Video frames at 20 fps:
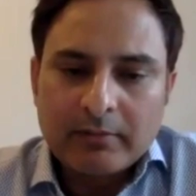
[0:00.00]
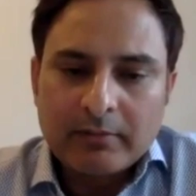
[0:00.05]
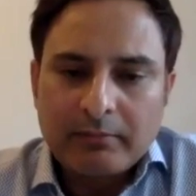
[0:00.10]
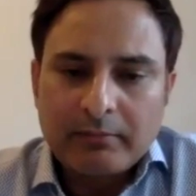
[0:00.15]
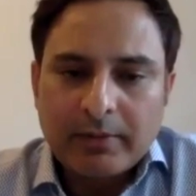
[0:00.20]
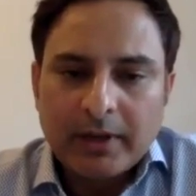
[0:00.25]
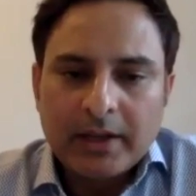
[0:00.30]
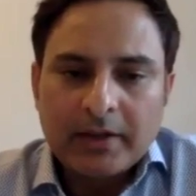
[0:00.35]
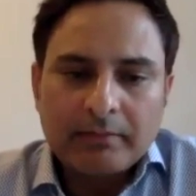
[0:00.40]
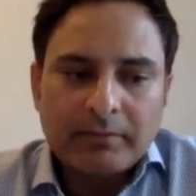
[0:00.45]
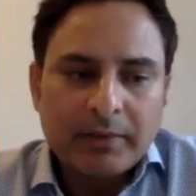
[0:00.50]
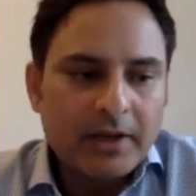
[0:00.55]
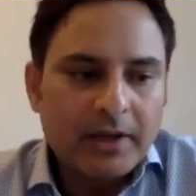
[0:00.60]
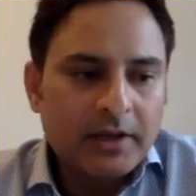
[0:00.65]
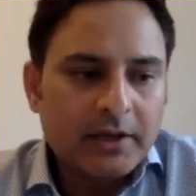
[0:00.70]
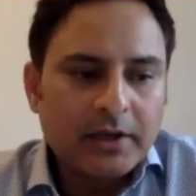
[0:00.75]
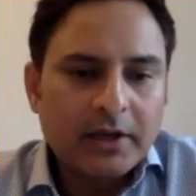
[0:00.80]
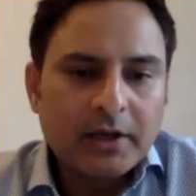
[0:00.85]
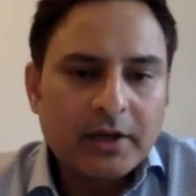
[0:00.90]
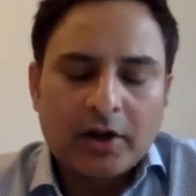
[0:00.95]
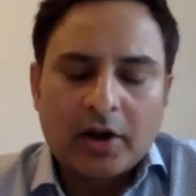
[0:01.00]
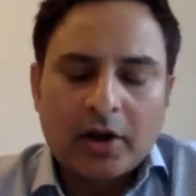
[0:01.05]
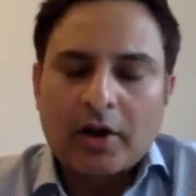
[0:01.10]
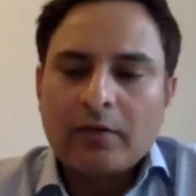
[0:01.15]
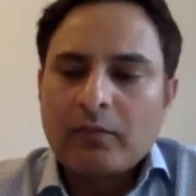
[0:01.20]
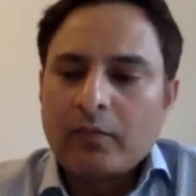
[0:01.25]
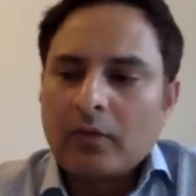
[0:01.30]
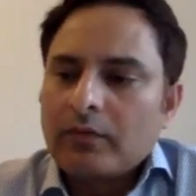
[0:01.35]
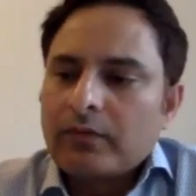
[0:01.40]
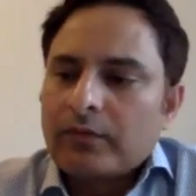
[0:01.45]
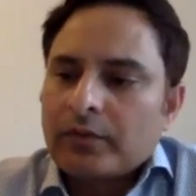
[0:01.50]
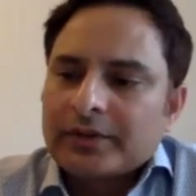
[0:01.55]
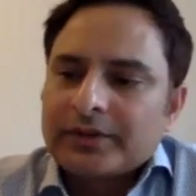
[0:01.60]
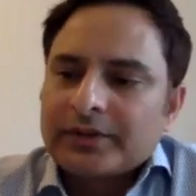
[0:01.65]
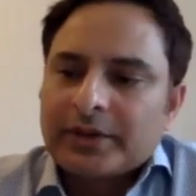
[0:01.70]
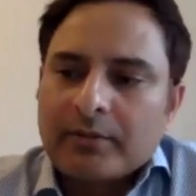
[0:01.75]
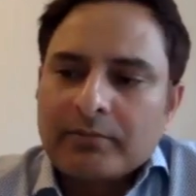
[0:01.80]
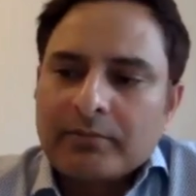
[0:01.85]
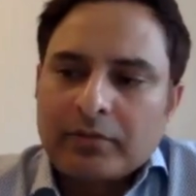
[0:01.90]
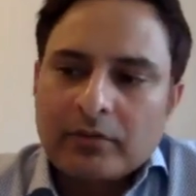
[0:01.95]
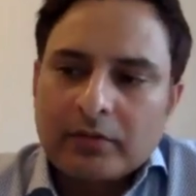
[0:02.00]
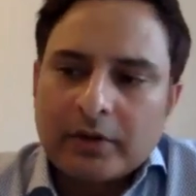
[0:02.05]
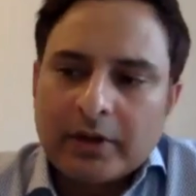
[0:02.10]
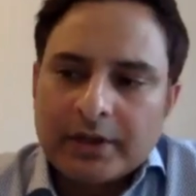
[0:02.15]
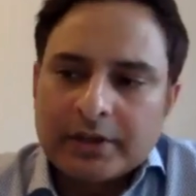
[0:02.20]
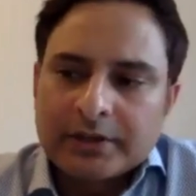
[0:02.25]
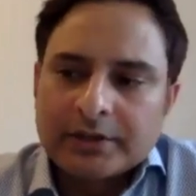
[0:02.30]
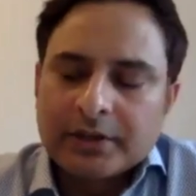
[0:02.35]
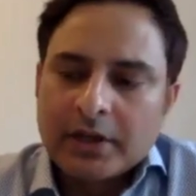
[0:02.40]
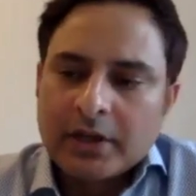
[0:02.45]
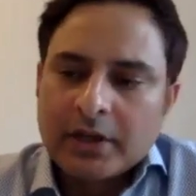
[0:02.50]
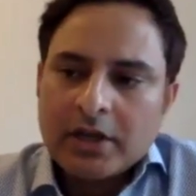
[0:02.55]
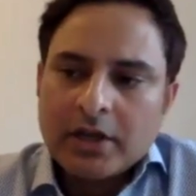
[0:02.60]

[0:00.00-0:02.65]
Being in Canary Wharf, for example, is,